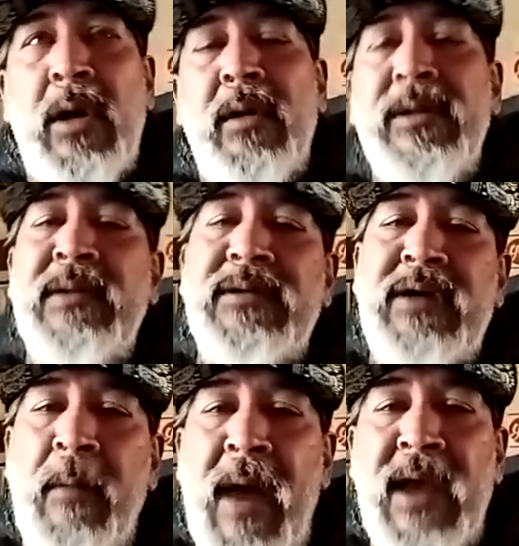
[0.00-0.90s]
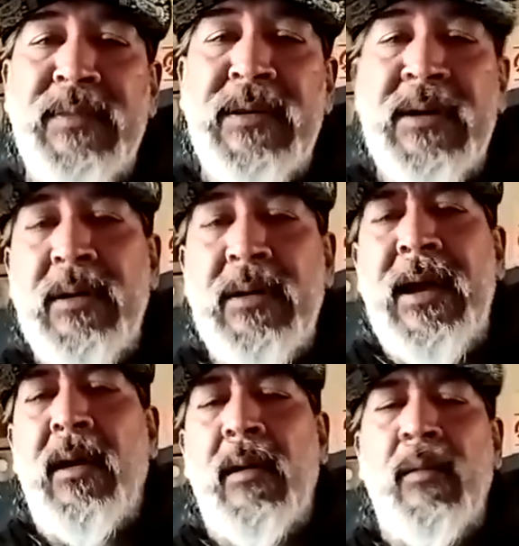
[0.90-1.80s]
and they'd come ask me and go, "Hey,
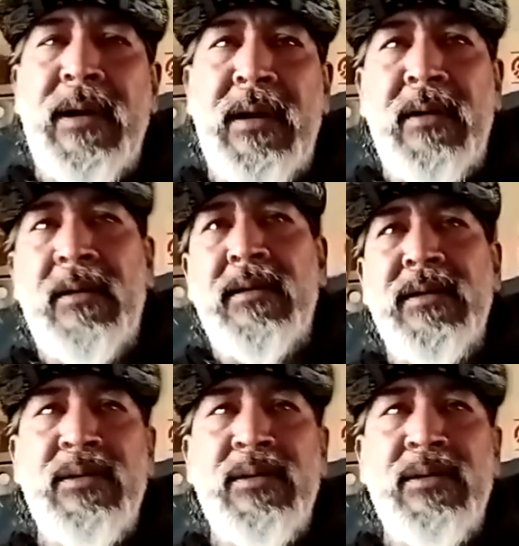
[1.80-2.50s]
Art, we hear